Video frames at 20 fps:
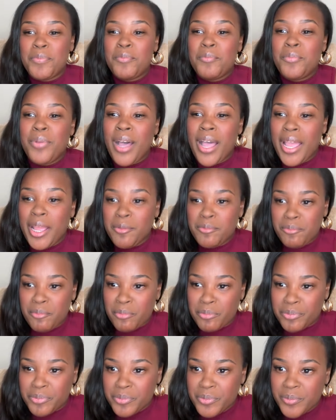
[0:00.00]
But
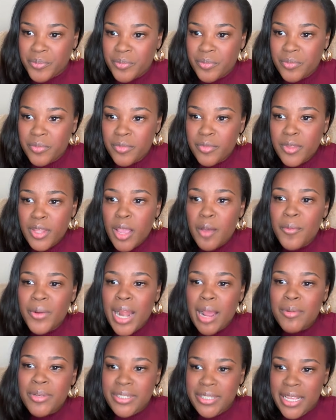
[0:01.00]
what
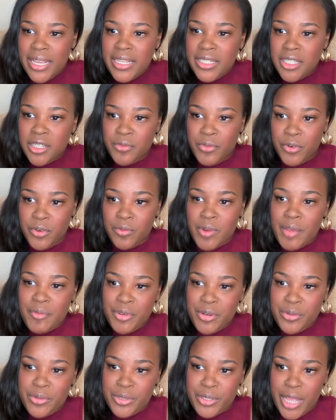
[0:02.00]
I would say is look for
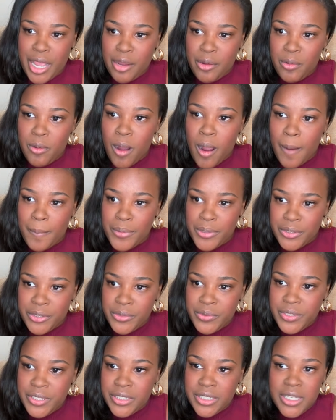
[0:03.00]
revenue cycle
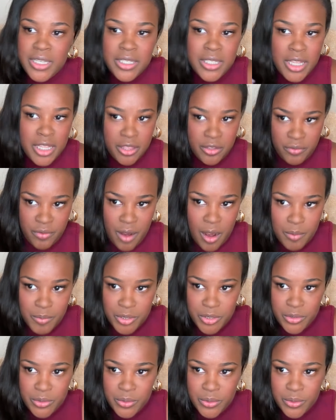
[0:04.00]
opportunities in the
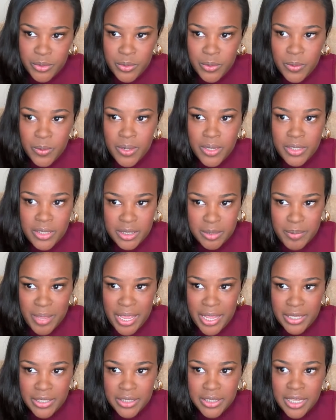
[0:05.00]
pharmaceutical
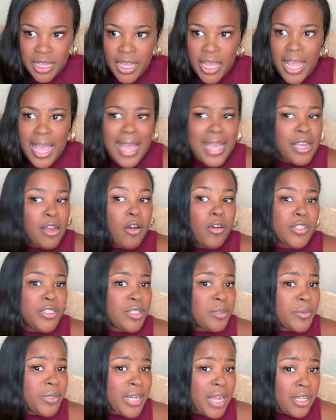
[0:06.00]
space. I
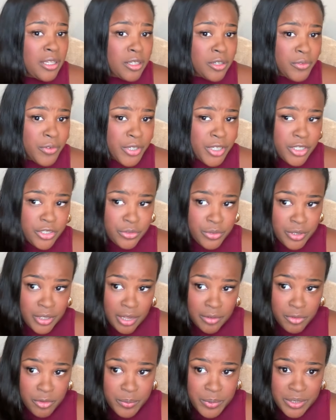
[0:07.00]
also, when I look for
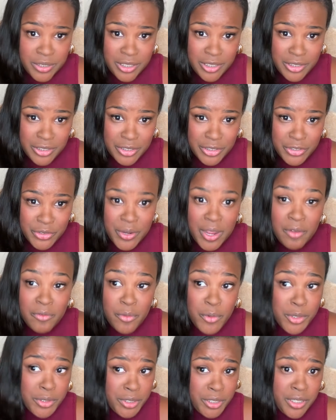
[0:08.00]
entry-level positions, you have
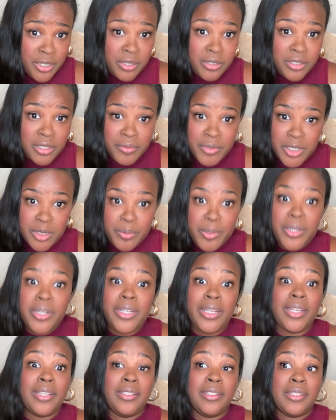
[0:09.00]
14 years of
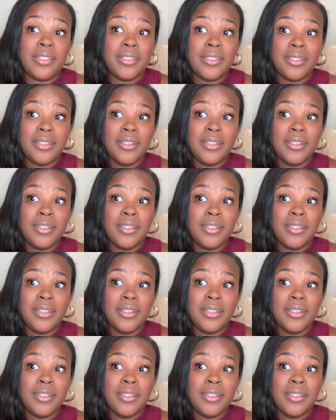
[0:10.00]
experience.